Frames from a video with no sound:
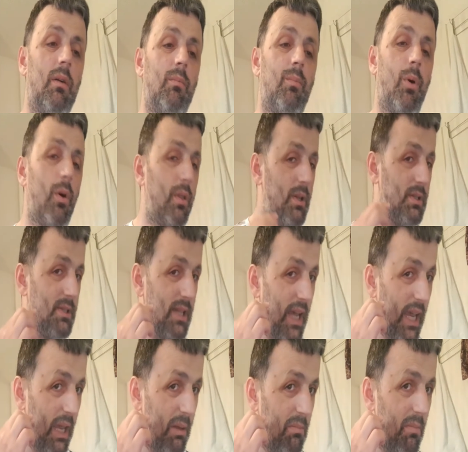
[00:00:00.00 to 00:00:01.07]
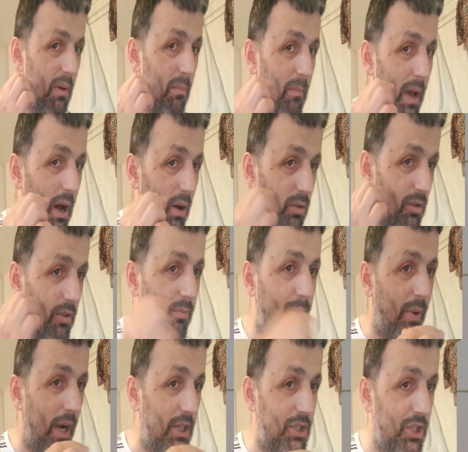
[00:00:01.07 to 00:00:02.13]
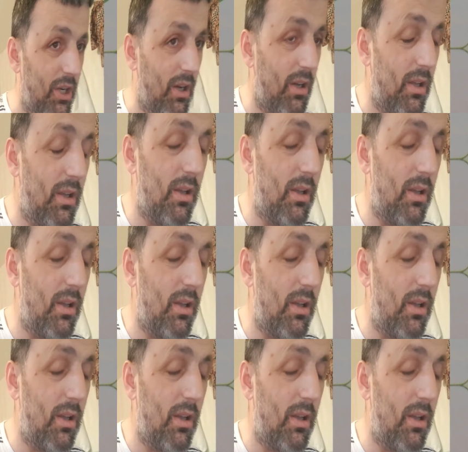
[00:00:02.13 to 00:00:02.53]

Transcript: put the same amount of pressure